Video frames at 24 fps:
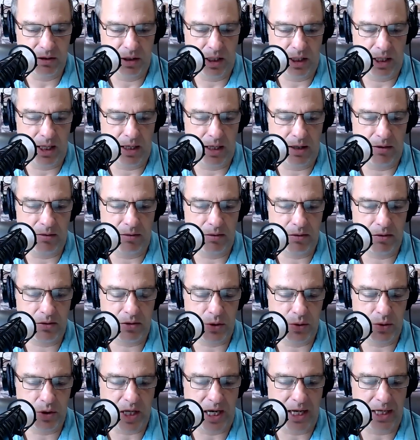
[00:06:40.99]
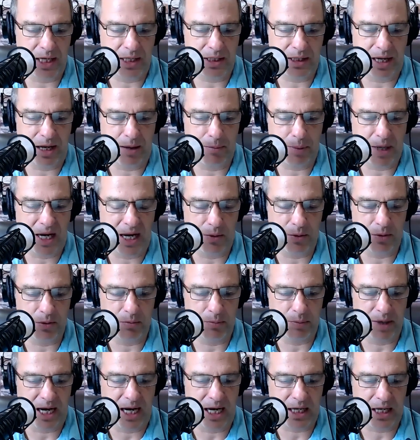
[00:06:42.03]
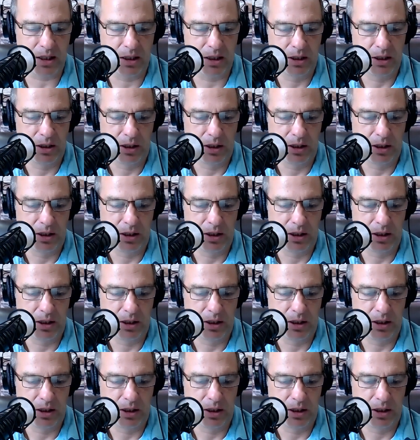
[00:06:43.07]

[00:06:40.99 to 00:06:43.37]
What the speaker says: to take that power back.